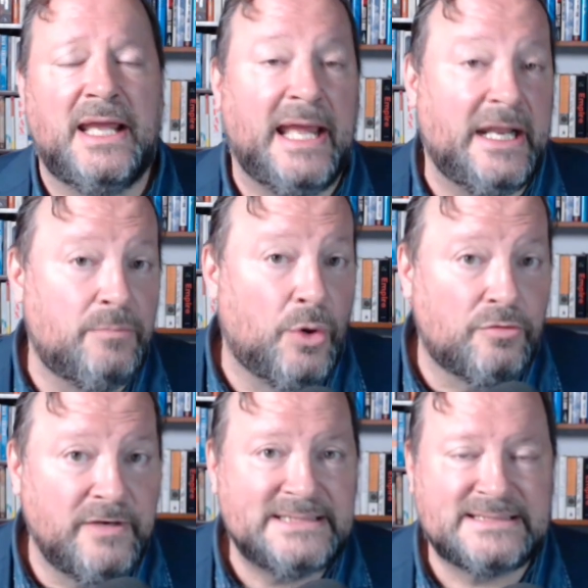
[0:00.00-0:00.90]
and more
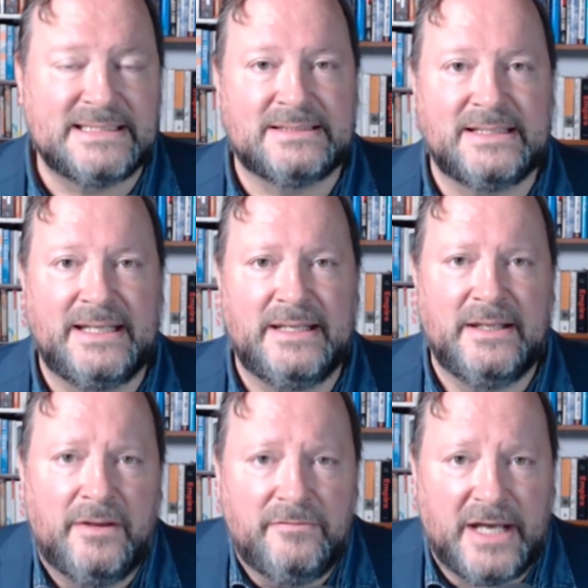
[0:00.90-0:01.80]
recently
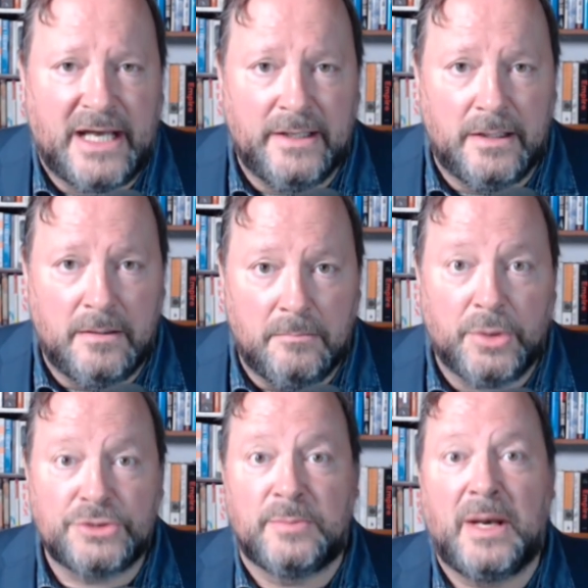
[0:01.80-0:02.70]
via
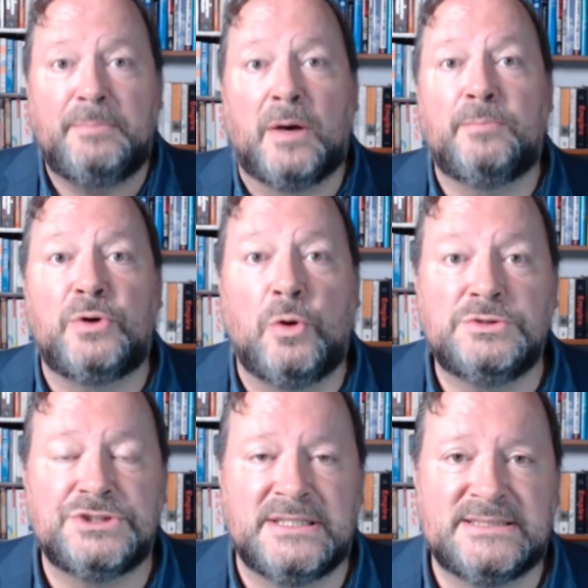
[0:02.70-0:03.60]
bottom-up
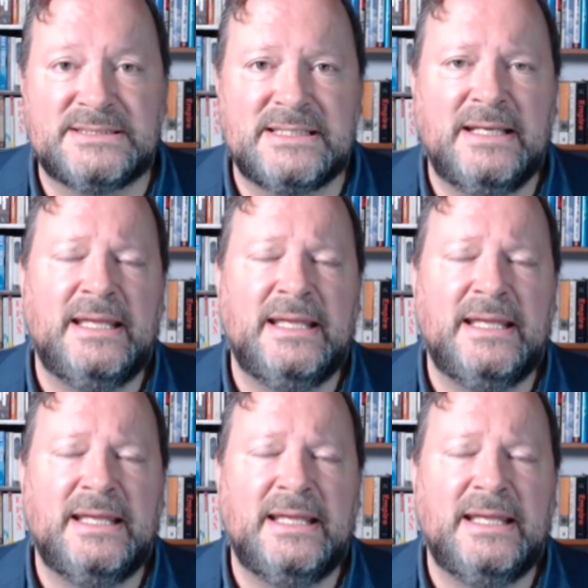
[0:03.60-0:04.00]
approaches